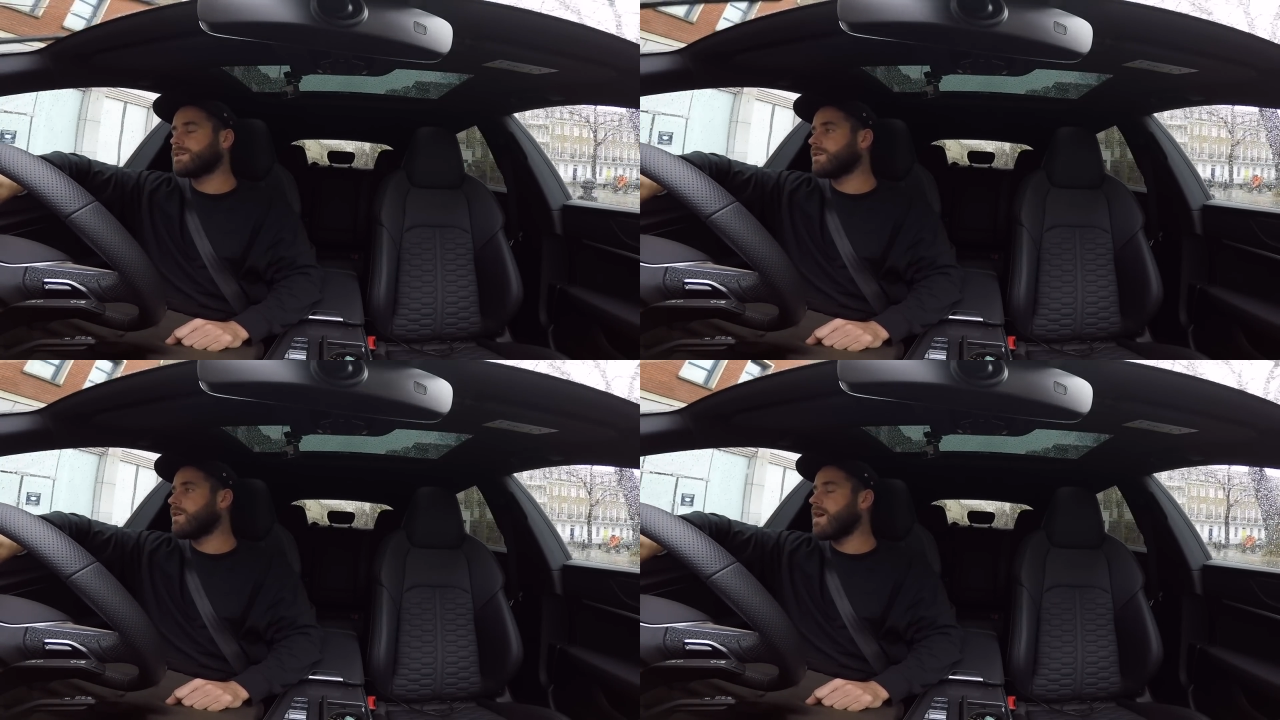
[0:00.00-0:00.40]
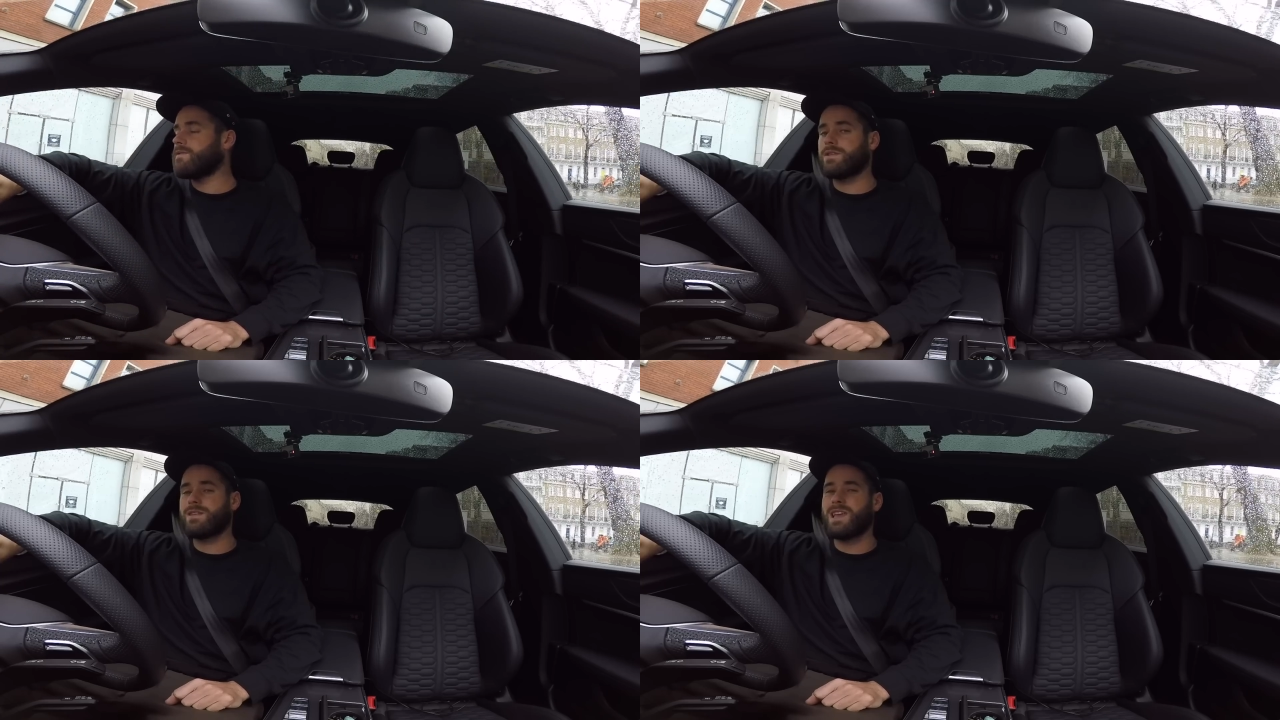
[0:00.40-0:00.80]
It's a lot
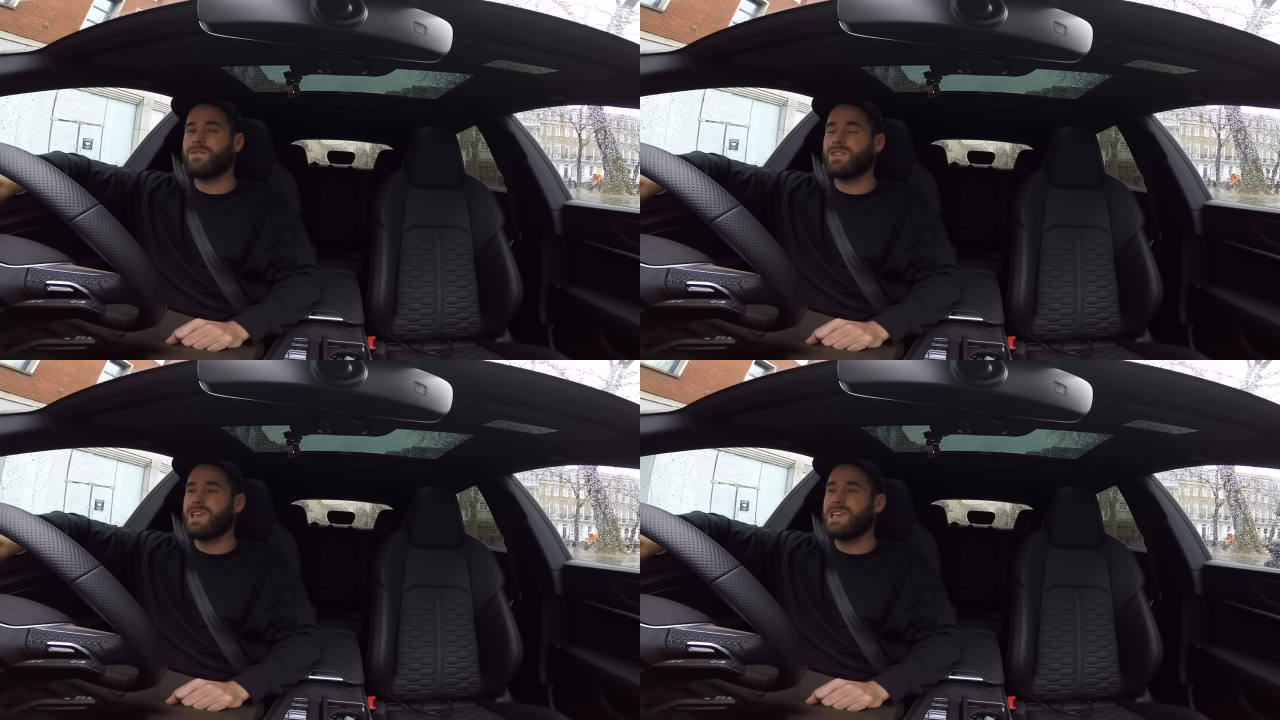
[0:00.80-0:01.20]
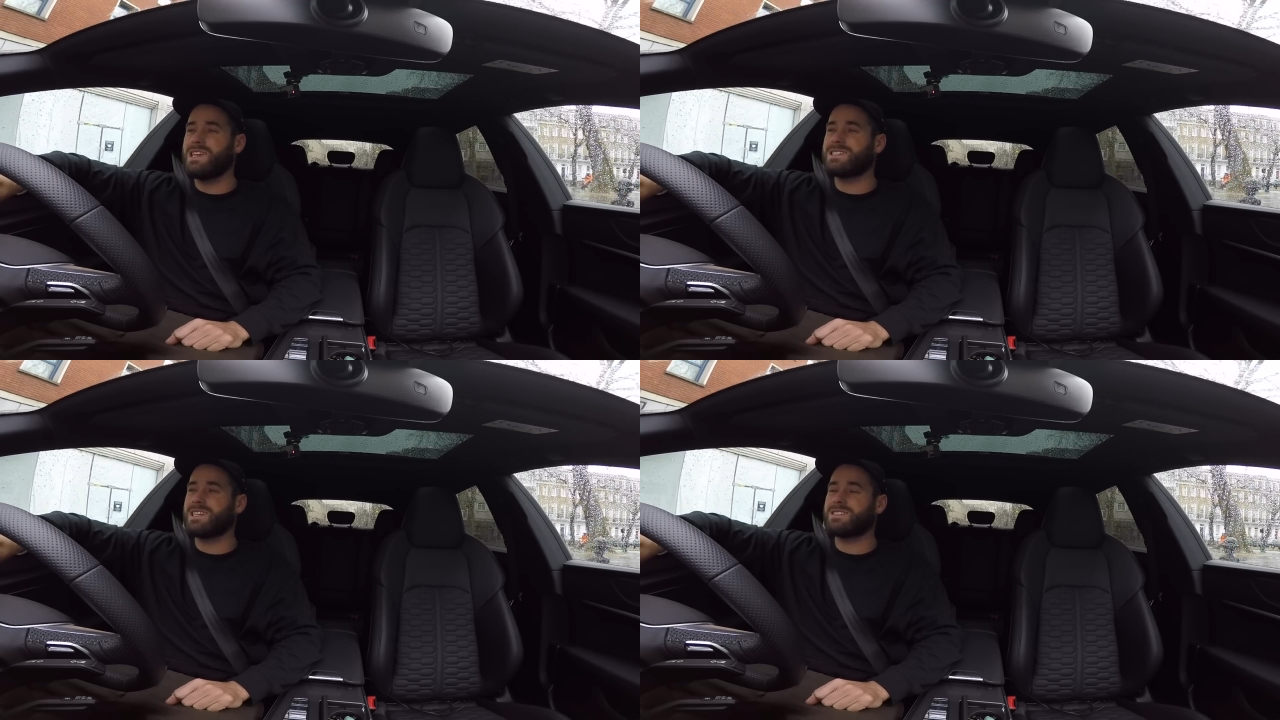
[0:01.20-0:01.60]
heavier than even the
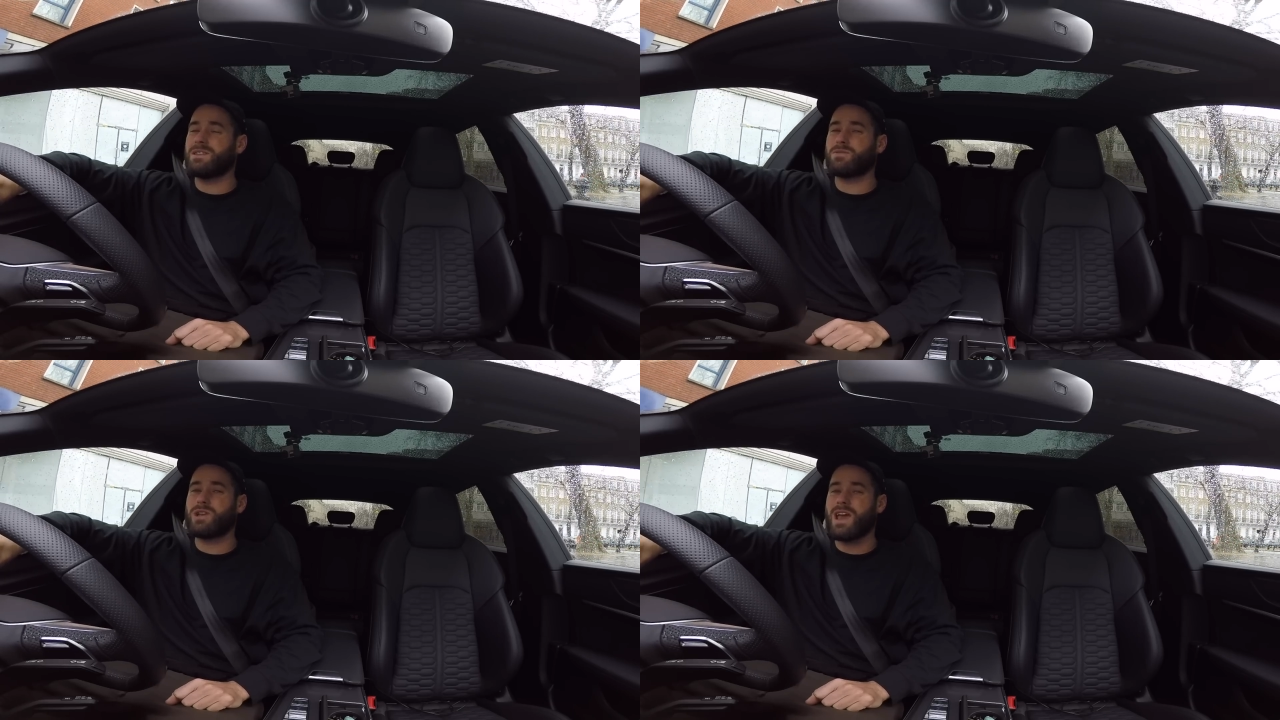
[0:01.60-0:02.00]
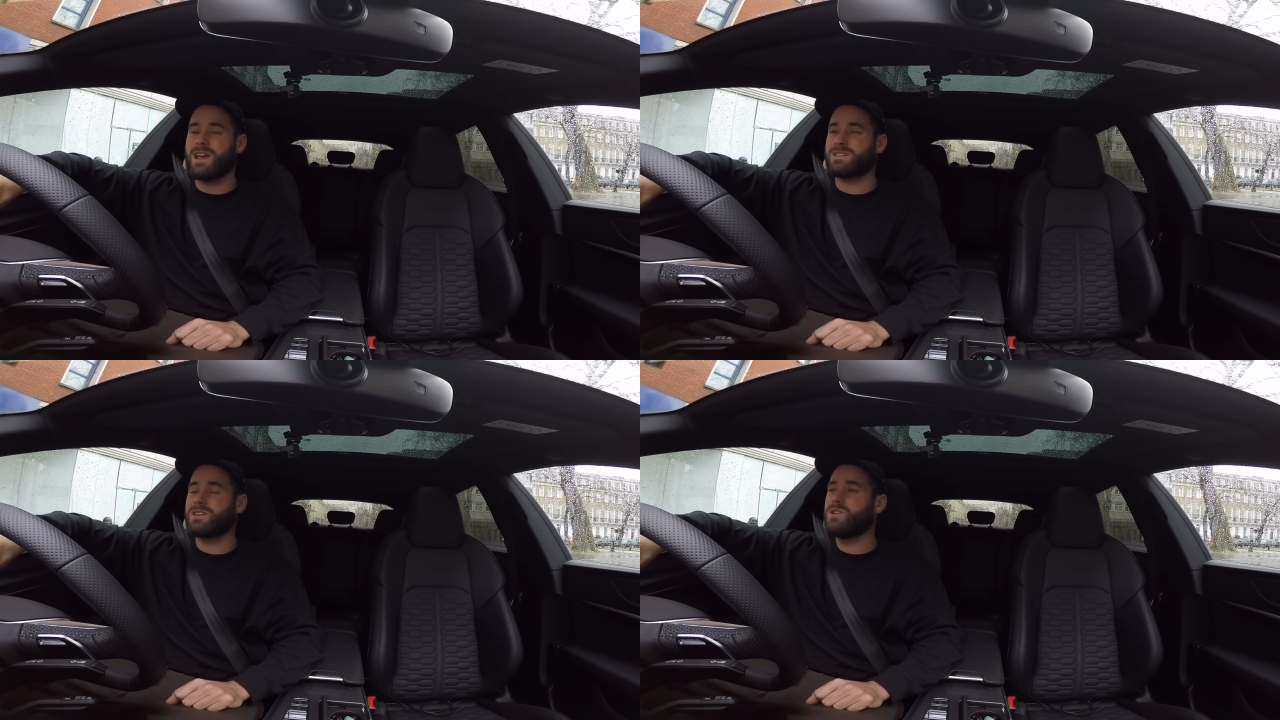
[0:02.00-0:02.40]

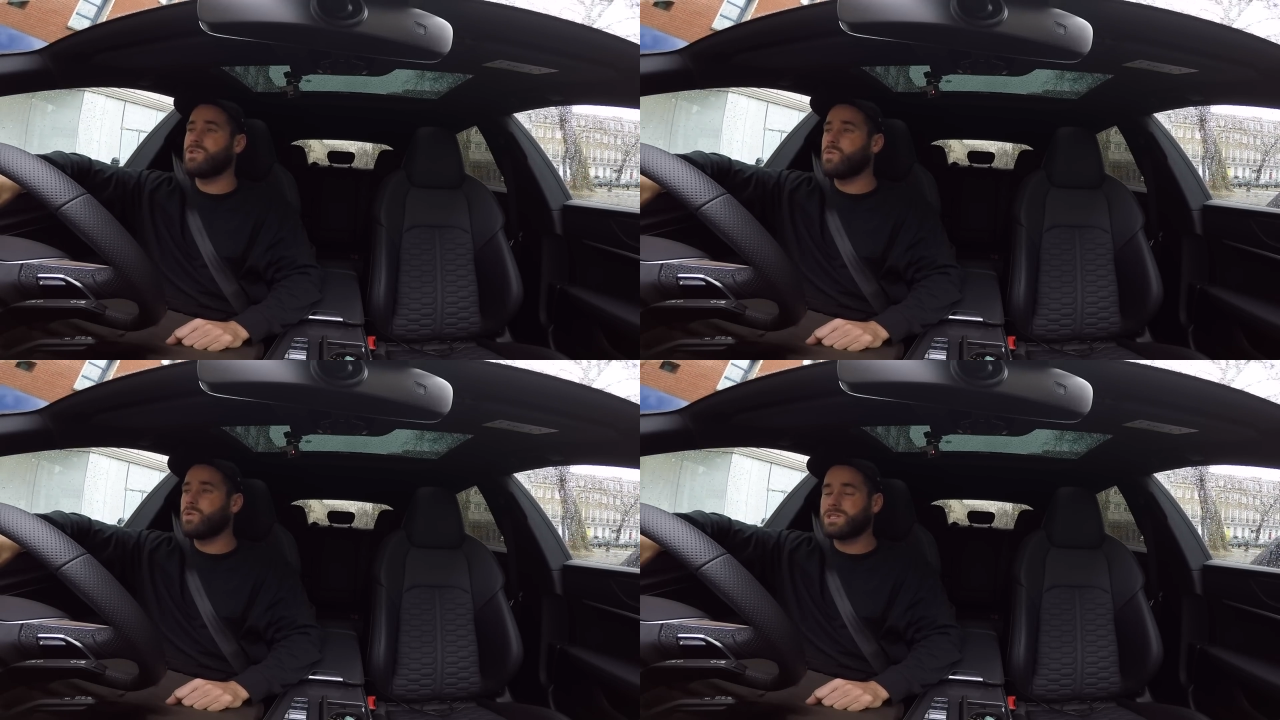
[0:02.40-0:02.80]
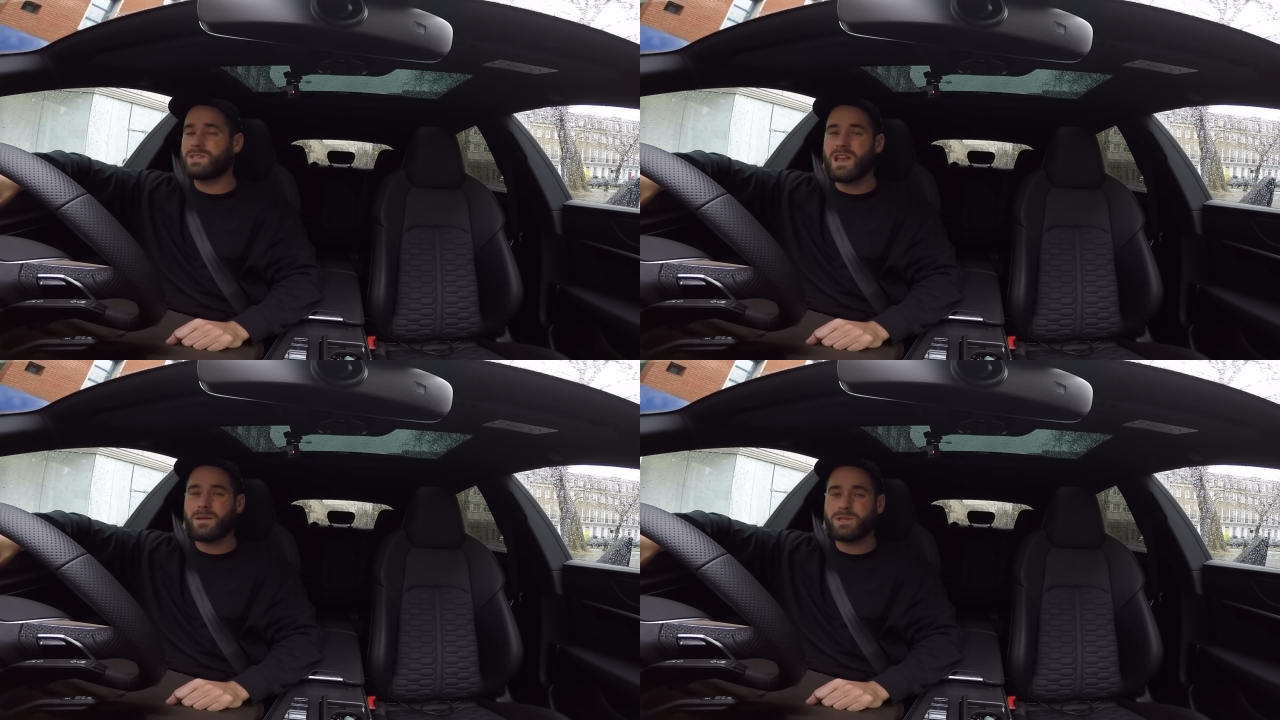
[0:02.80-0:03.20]
E63S, which is
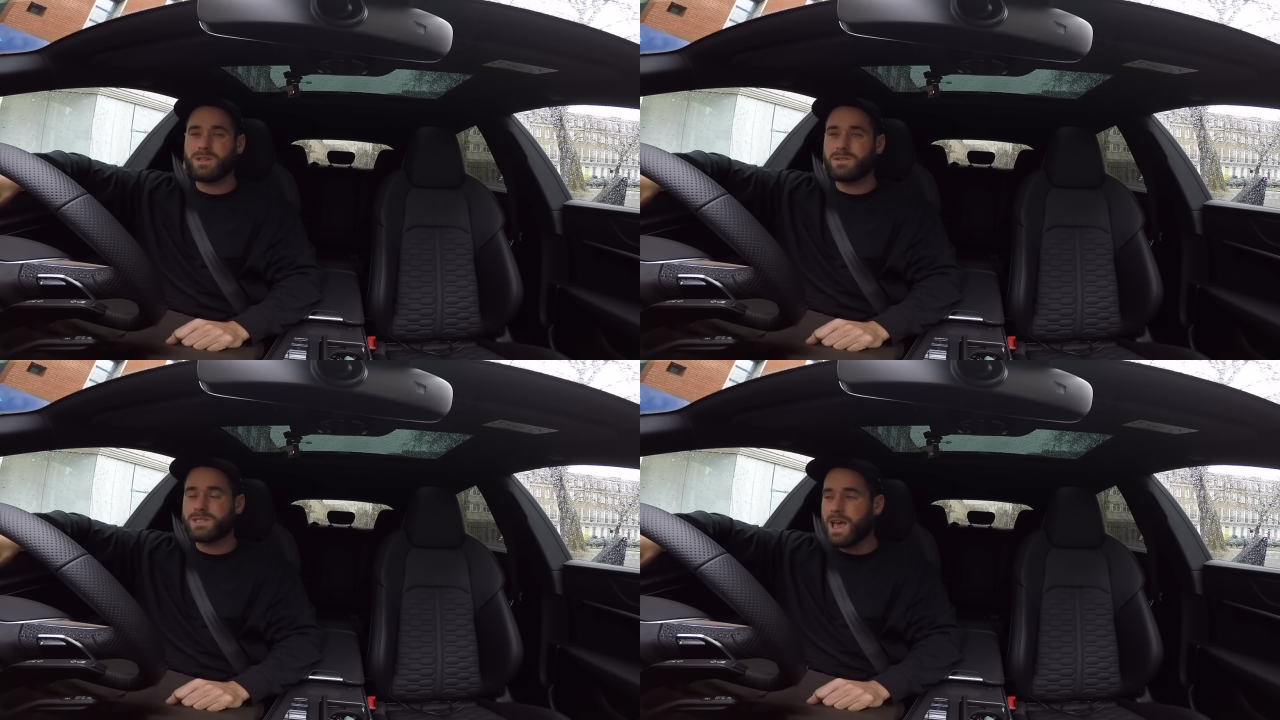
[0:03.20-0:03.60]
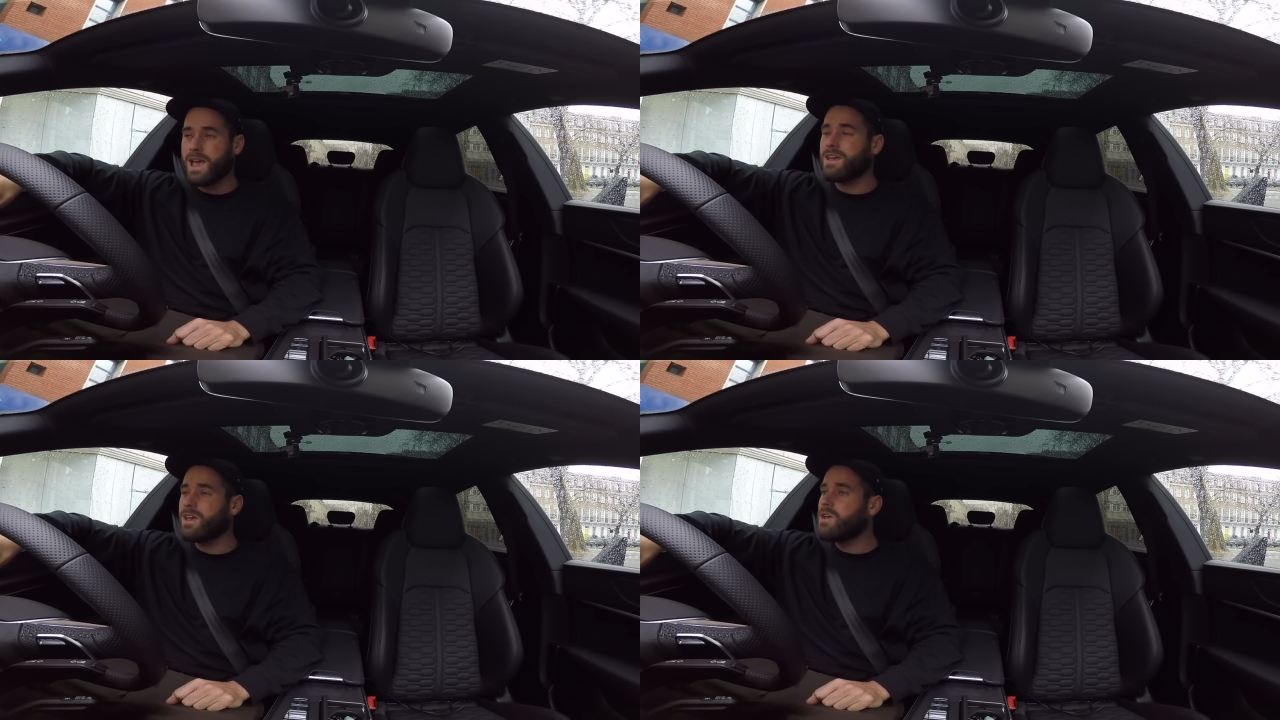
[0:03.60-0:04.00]
an absolute
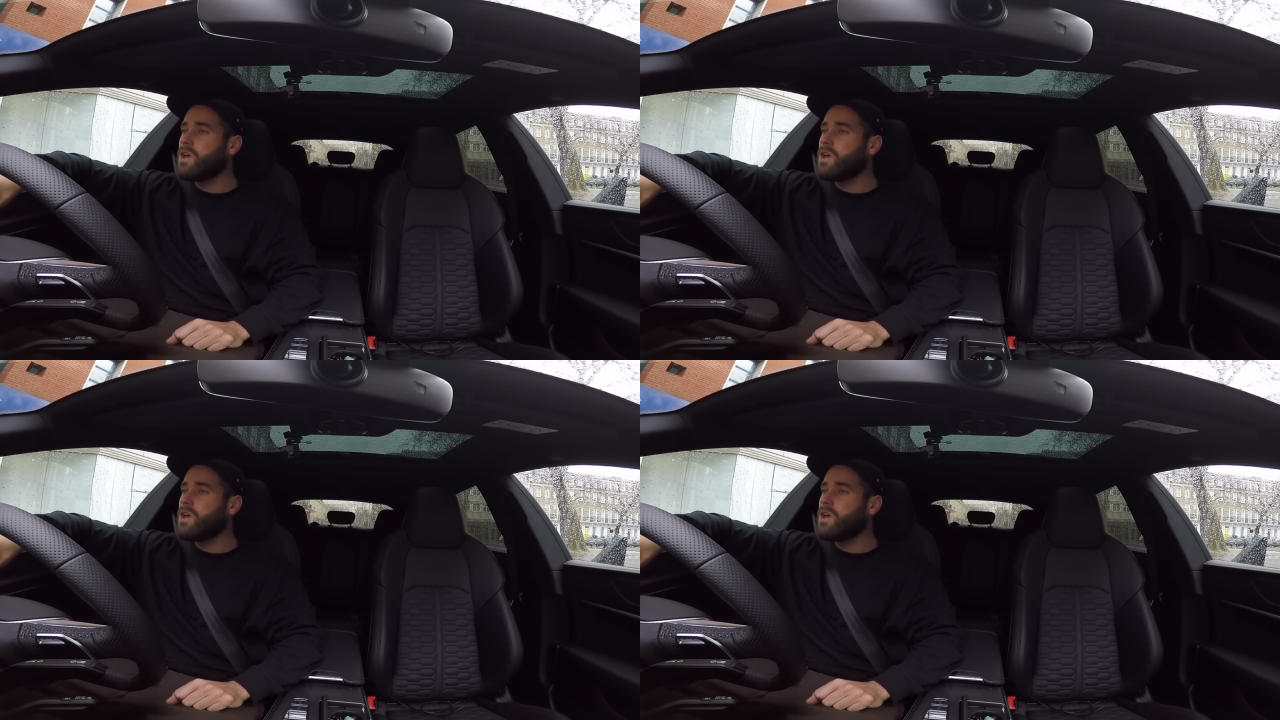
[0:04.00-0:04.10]
tank.